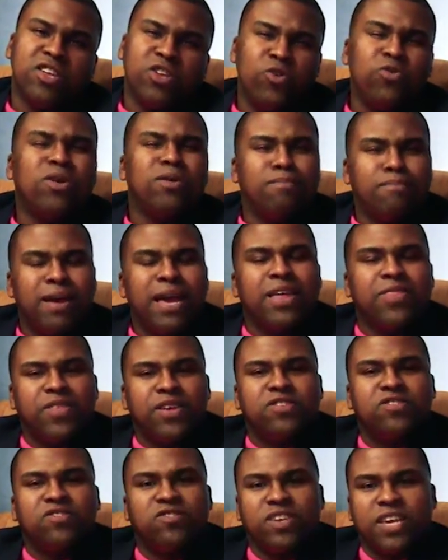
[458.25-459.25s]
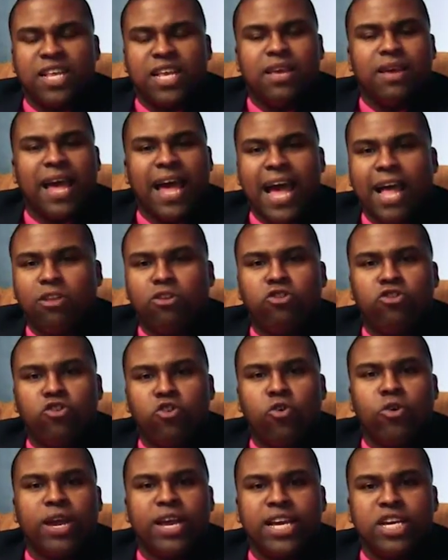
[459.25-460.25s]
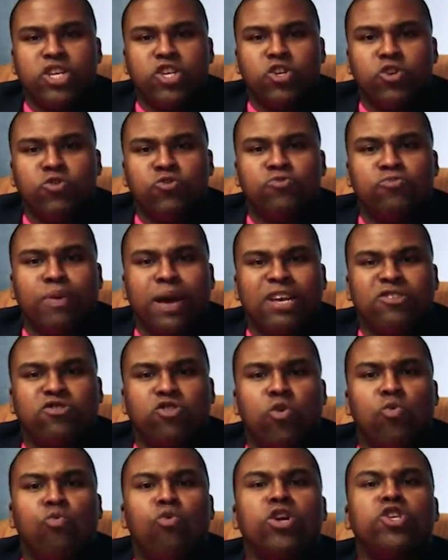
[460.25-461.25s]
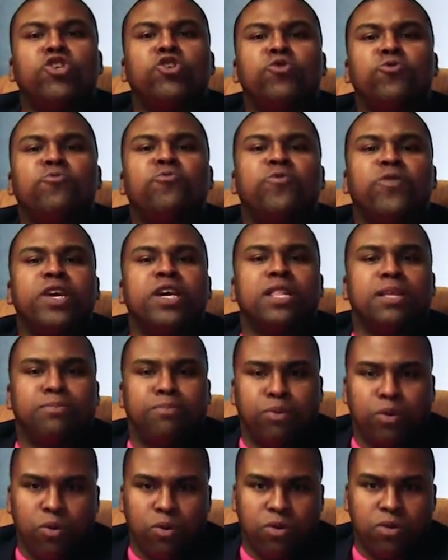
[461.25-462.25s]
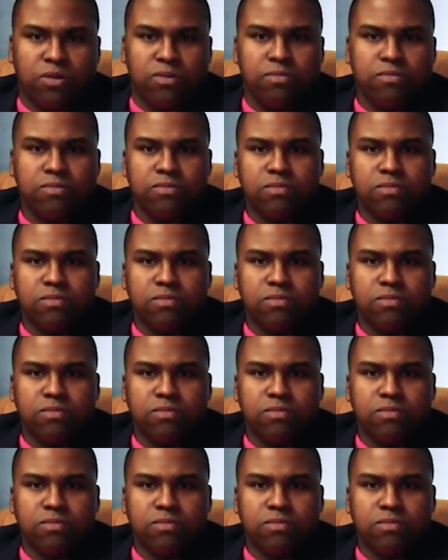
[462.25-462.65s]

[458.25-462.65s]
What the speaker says: You can make this city handle your issues based on what you feel important